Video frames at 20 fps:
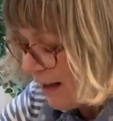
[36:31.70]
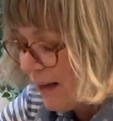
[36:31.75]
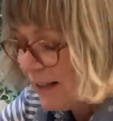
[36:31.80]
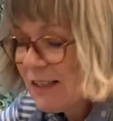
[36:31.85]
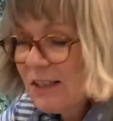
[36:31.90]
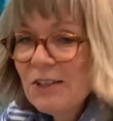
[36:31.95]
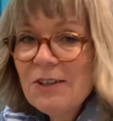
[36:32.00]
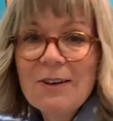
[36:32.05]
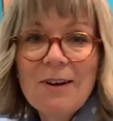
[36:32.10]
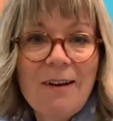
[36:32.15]
I
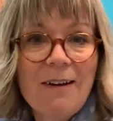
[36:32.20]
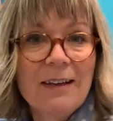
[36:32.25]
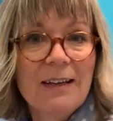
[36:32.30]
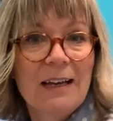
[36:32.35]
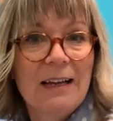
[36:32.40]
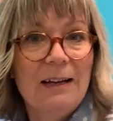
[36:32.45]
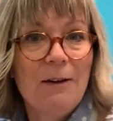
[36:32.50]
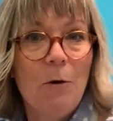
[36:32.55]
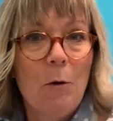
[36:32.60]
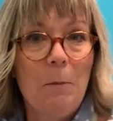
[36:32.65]
do
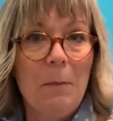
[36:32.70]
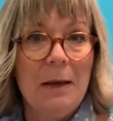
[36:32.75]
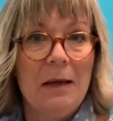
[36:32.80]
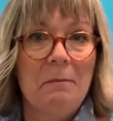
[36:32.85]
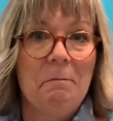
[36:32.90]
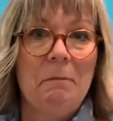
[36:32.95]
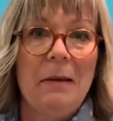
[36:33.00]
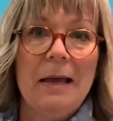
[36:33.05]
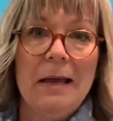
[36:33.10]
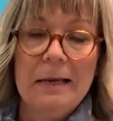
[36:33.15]
like a little bit
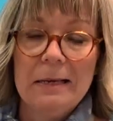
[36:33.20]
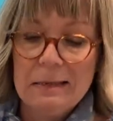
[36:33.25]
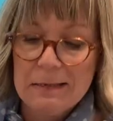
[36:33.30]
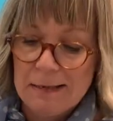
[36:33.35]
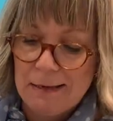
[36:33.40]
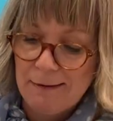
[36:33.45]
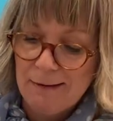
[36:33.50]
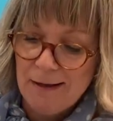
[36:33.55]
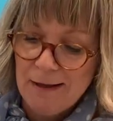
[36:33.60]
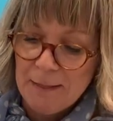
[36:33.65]
of
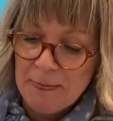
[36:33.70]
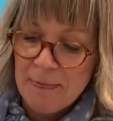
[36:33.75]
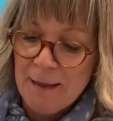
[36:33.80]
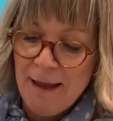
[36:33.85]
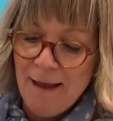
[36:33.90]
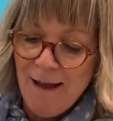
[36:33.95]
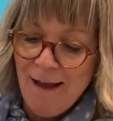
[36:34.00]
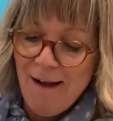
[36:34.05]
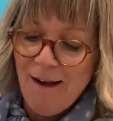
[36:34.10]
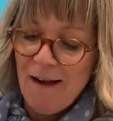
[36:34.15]
pink.
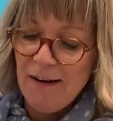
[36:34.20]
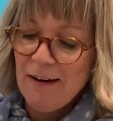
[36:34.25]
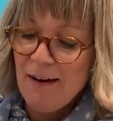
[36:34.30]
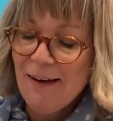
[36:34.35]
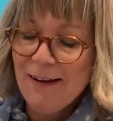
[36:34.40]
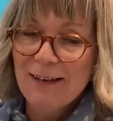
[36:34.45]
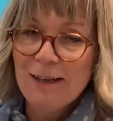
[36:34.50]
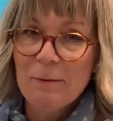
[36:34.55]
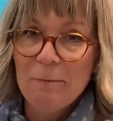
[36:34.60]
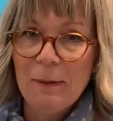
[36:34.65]
I
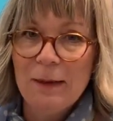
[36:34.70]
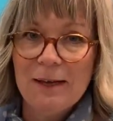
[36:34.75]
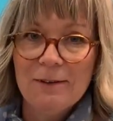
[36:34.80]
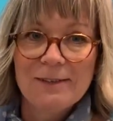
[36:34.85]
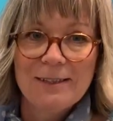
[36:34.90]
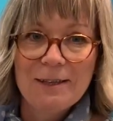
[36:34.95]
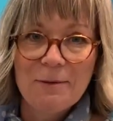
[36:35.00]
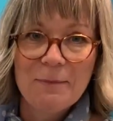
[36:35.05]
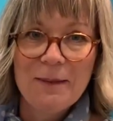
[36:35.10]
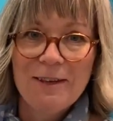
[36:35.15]
like a bit of
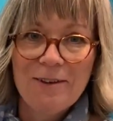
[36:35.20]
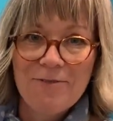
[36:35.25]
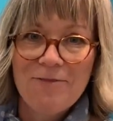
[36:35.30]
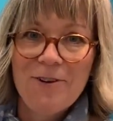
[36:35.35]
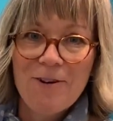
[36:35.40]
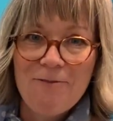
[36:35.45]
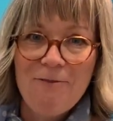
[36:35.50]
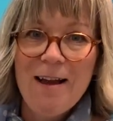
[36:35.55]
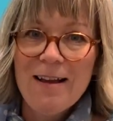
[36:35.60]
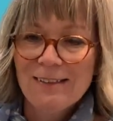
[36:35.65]
something
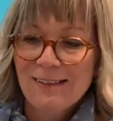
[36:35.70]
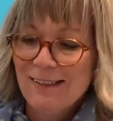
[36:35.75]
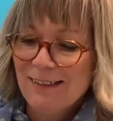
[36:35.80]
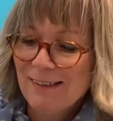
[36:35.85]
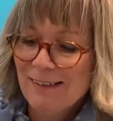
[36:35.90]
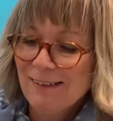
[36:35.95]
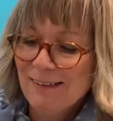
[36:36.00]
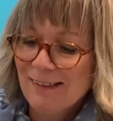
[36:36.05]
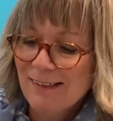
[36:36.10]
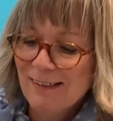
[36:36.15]

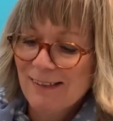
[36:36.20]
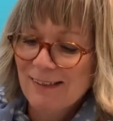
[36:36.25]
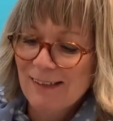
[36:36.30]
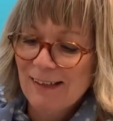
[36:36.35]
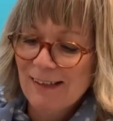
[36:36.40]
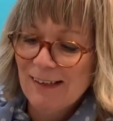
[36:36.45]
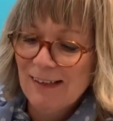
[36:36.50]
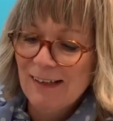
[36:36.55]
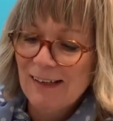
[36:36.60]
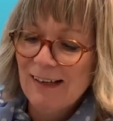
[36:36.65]
fluorescent
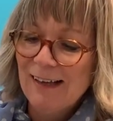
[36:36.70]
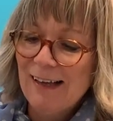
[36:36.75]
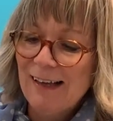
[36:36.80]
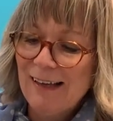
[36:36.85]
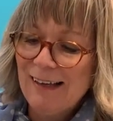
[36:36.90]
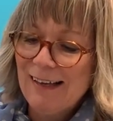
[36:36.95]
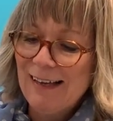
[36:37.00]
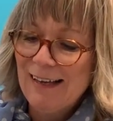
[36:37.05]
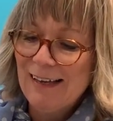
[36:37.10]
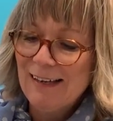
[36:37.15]

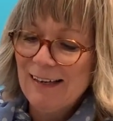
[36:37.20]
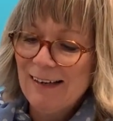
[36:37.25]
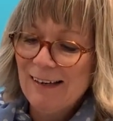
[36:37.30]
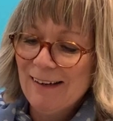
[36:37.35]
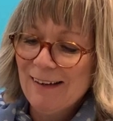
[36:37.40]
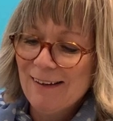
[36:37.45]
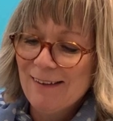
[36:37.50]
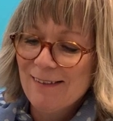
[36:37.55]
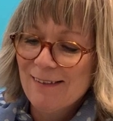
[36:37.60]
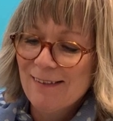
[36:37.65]

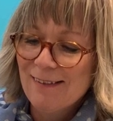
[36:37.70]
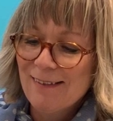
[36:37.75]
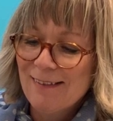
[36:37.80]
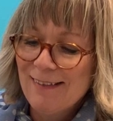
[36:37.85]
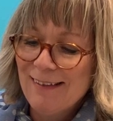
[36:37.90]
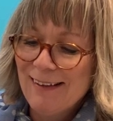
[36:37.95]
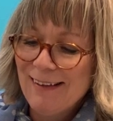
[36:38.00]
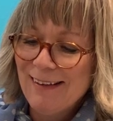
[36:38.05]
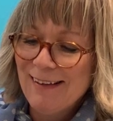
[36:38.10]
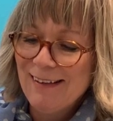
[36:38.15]
in
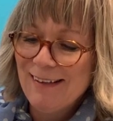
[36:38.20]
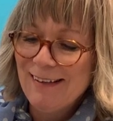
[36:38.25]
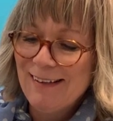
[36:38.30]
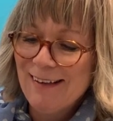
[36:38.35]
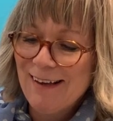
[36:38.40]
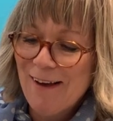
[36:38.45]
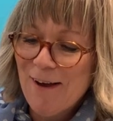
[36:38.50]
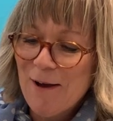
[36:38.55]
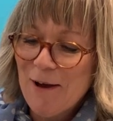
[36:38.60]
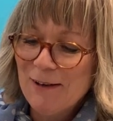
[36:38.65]

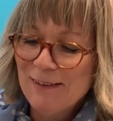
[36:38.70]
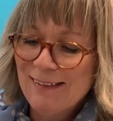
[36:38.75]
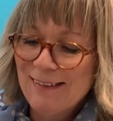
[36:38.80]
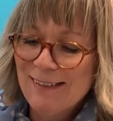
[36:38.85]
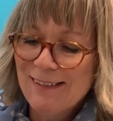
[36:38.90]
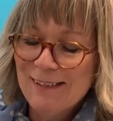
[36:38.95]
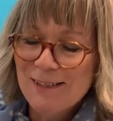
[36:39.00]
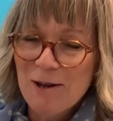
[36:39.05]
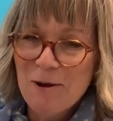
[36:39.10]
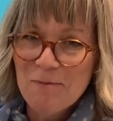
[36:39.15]
the
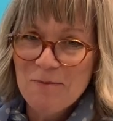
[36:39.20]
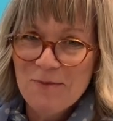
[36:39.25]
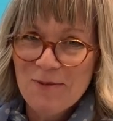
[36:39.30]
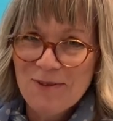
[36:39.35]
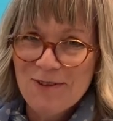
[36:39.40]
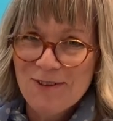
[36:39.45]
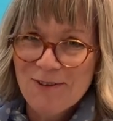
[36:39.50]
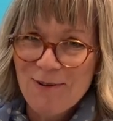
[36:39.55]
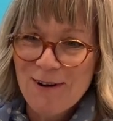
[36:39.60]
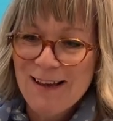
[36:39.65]
System
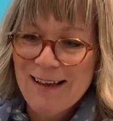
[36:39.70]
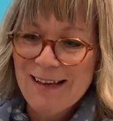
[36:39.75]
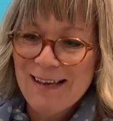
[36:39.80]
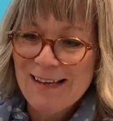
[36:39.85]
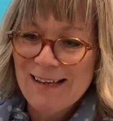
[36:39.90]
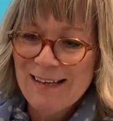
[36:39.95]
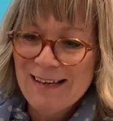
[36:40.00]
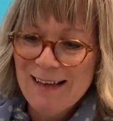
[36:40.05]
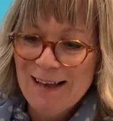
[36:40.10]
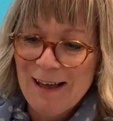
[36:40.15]

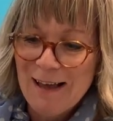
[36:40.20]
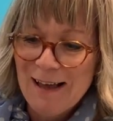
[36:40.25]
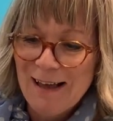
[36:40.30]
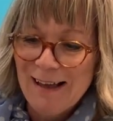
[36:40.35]
3